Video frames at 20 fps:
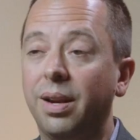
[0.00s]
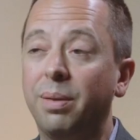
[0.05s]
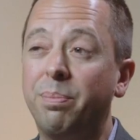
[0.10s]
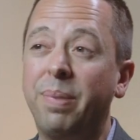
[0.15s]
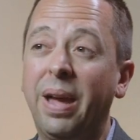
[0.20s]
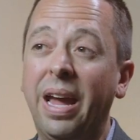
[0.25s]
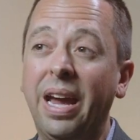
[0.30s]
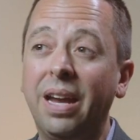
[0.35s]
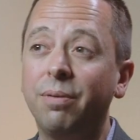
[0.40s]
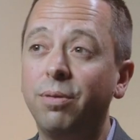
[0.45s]
not a
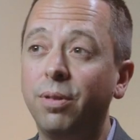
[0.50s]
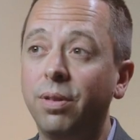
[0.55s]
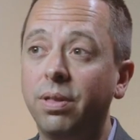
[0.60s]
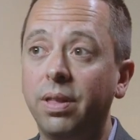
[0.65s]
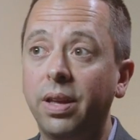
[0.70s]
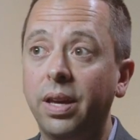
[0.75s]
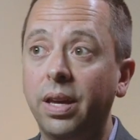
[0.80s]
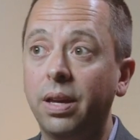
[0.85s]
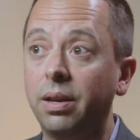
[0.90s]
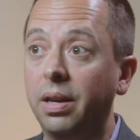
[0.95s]
painful
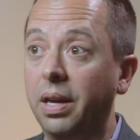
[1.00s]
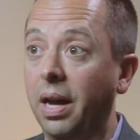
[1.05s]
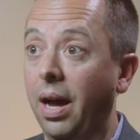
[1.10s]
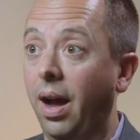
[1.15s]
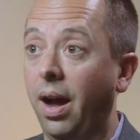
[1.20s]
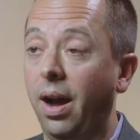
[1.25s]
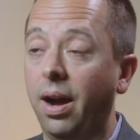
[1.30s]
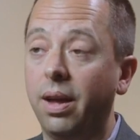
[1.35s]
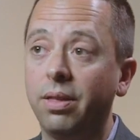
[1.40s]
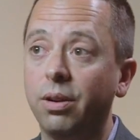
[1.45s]
thing
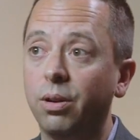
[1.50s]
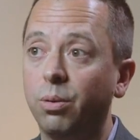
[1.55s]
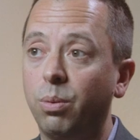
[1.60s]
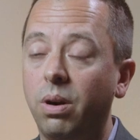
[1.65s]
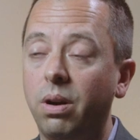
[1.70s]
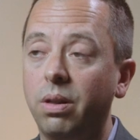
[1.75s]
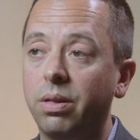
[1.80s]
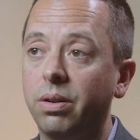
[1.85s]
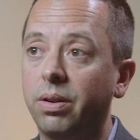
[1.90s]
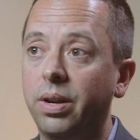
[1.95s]
either
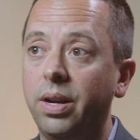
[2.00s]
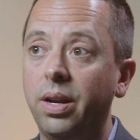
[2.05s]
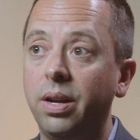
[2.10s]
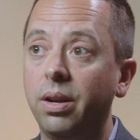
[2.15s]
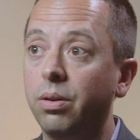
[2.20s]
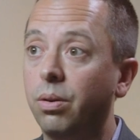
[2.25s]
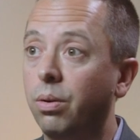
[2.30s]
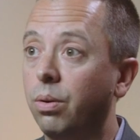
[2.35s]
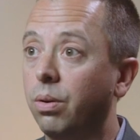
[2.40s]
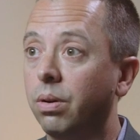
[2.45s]
while they're
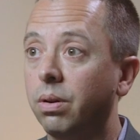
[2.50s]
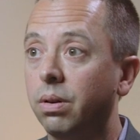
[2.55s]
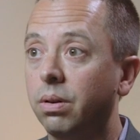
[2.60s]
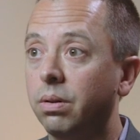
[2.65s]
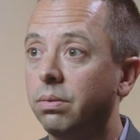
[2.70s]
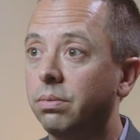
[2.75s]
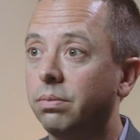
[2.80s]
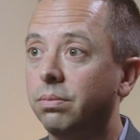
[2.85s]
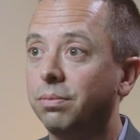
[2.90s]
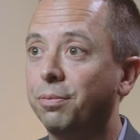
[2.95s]
here
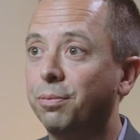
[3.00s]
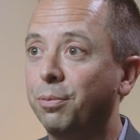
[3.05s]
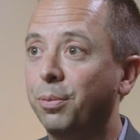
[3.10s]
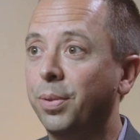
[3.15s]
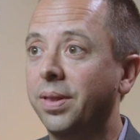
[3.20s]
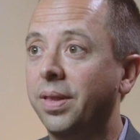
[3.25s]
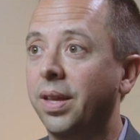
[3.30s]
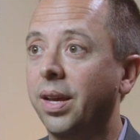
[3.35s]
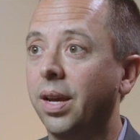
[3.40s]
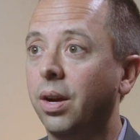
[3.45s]
or
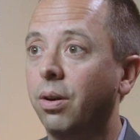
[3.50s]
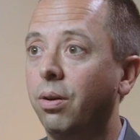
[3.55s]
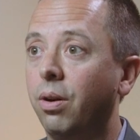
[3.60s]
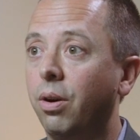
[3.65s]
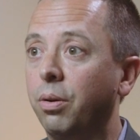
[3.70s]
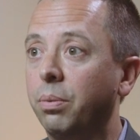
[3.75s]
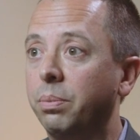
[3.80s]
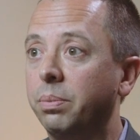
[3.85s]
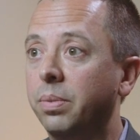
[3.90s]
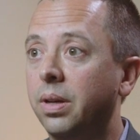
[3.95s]
when they go
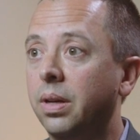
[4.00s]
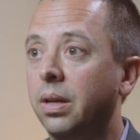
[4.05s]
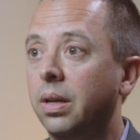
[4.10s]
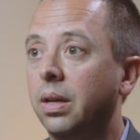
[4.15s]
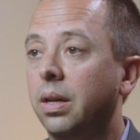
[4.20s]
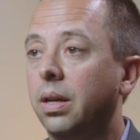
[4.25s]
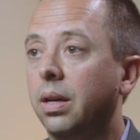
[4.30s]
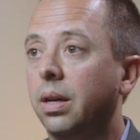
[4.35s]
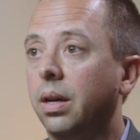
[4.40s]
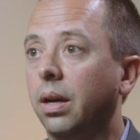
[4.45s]
home.
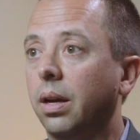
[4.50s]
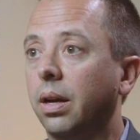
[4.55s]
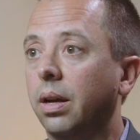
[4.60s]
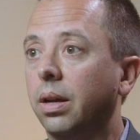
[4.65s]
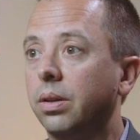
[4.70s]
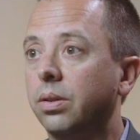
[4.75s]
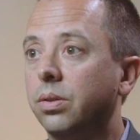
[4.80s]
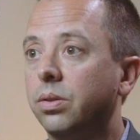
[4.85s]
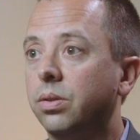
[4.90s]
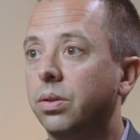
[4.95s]

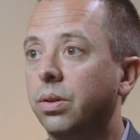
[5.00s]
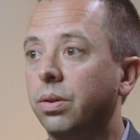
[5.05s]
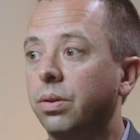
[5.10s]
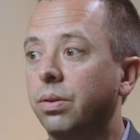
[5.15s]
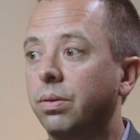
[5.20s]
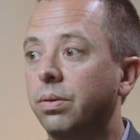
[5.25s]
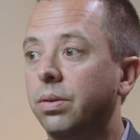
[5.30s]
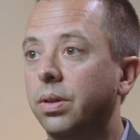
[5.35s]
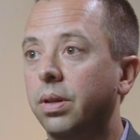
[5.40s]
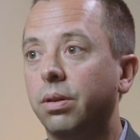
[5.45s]

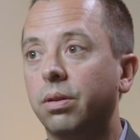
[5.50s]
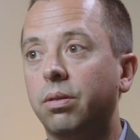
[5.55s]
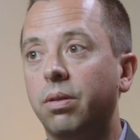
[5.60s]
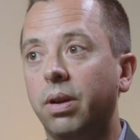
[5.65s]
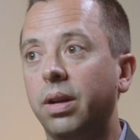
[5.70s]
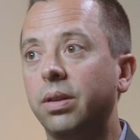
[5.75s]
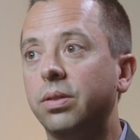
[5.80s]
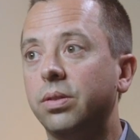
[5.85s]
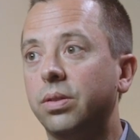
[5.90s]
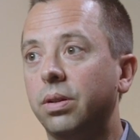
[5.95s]
So dental
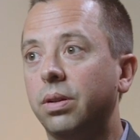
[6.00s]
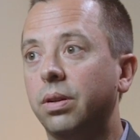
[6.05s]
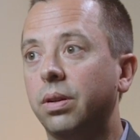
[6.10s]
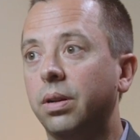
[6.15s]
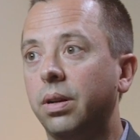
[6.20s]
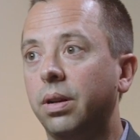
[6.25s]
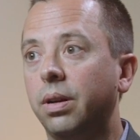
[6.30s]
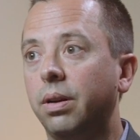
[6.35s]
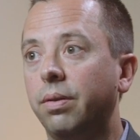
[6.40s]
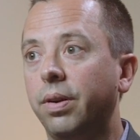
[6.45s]
crowns are
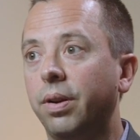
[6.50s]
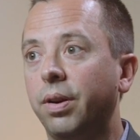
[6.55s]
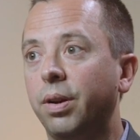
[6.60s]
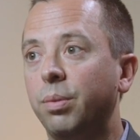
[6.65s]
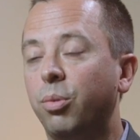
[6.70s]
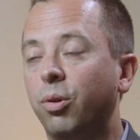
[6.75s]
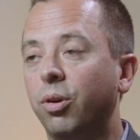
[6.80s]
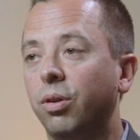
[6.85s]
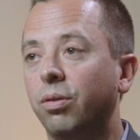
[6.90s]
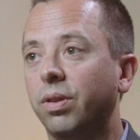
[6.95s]
a very
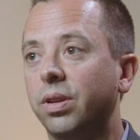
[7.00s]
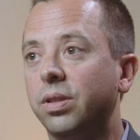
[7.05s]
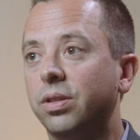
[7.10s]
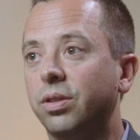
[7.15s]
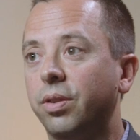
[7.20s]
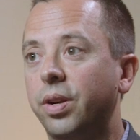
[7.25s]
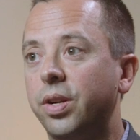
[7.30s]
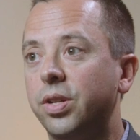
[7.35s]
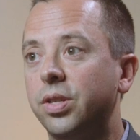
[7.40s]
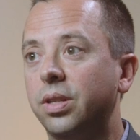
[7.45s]
important
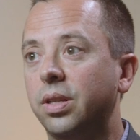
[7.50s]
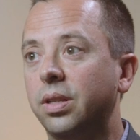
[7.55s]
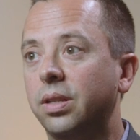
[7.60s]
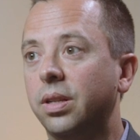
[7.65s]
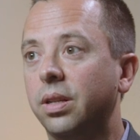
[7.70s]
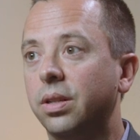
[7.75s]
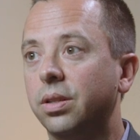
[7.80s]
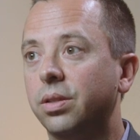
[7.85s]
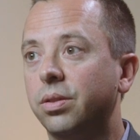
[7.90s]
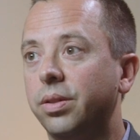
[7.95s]
restoration in
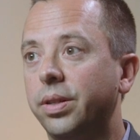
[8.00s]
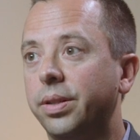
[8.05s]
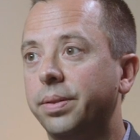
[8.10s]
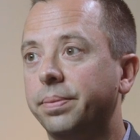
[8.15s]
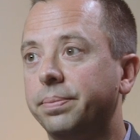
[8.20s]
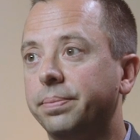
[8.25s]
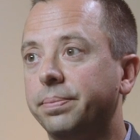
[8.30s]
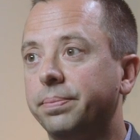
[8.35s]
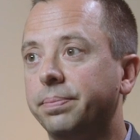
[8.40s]
dentistry.